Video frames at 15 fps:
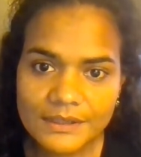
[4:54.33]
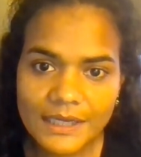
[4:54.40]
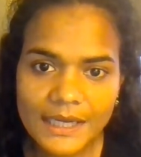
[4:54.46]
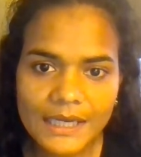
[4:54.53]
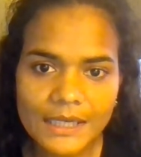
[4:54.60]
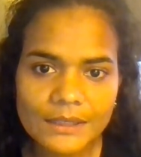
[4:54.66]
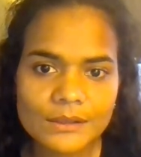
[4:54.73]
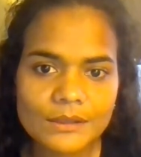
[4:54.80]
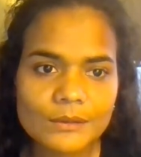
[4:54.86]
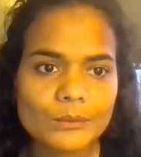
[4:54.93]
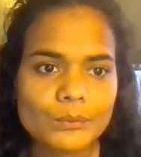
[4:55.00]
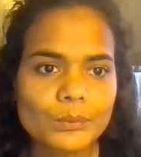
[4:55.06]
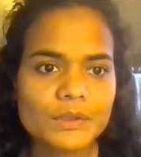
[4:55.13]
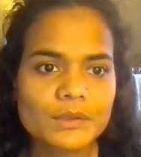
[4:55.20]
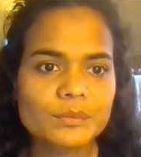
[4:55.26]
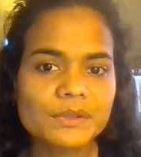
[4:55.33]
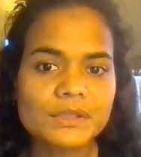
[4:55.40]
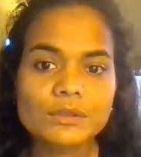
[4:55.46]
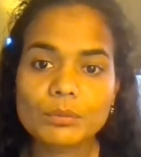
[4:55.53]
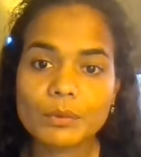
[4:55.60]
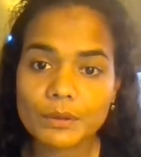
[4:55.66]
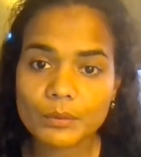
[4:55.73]
and will
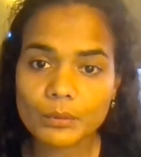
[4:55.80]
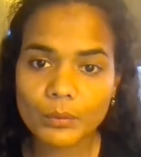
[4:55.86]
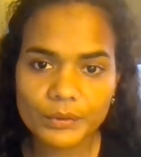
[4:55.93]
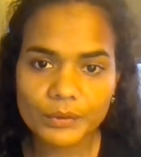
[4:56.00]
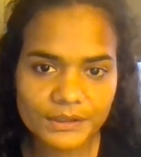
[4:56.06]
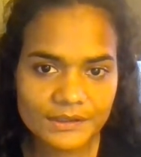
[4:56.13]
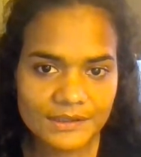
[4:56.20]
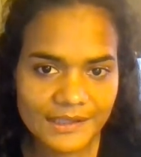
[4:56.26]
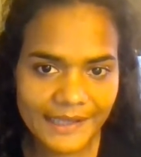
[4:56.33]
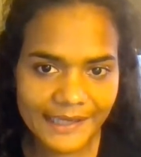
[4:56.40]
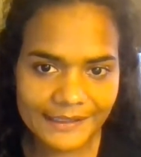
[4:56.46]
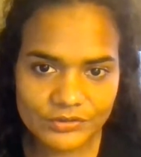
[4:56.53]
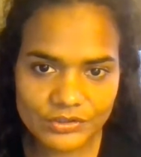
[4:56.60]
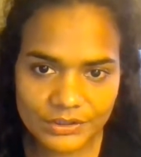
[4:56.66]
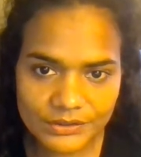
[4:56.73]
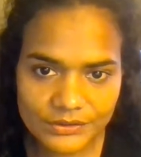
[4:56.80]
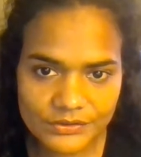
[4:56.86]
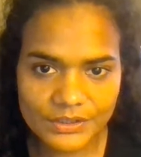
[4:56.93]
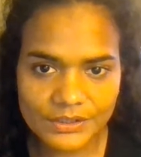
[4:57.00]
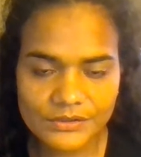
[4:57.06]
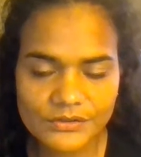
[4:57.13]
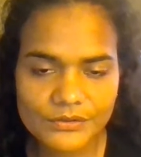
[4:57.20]
be recorded lectures
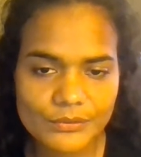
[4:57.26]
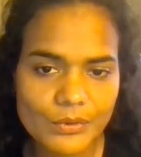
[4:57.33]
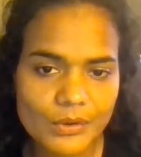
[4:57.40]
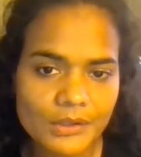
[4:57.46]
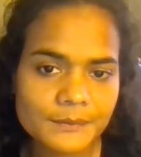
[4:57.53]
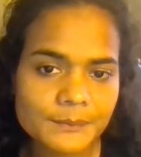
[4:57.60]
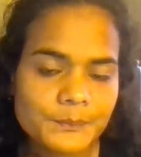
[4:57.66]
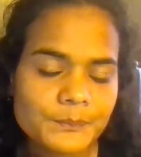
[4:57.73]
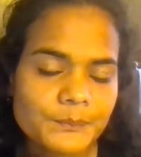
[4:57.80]
and so on,